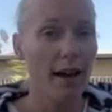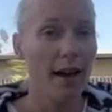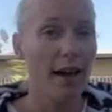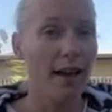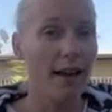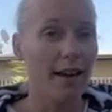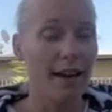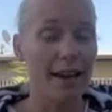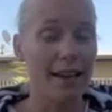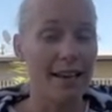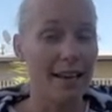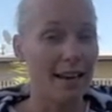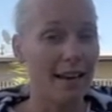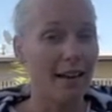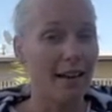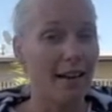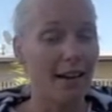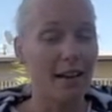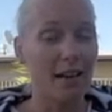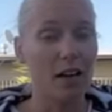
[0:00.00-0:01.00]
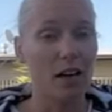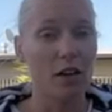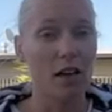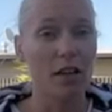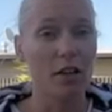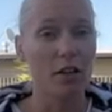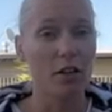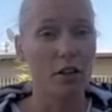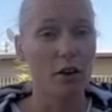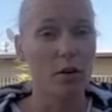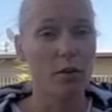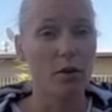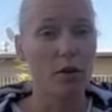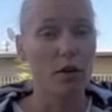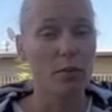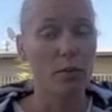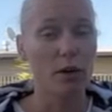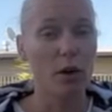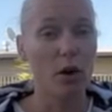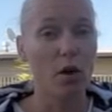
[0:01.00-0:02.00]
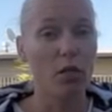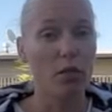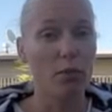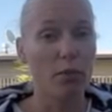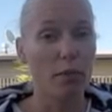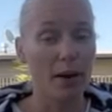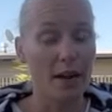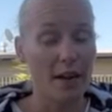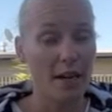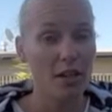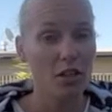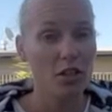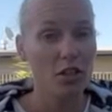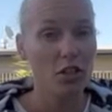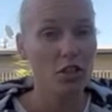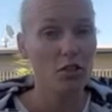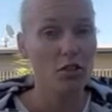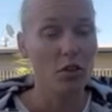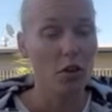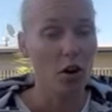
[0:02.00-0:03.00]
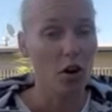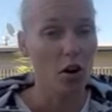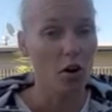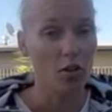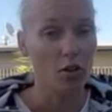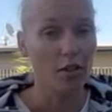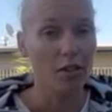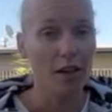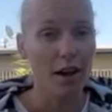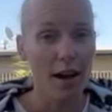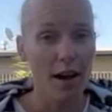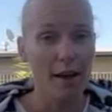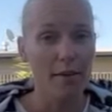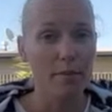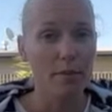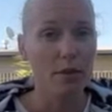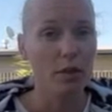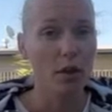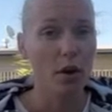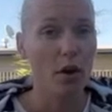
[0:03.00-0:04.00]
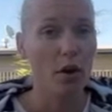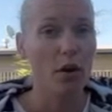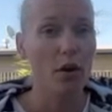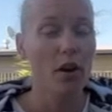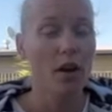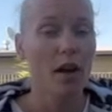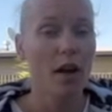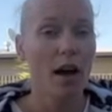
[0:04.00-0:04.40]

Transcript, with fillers: And again, like I, you know, I'm going to be on the beach for a long time, so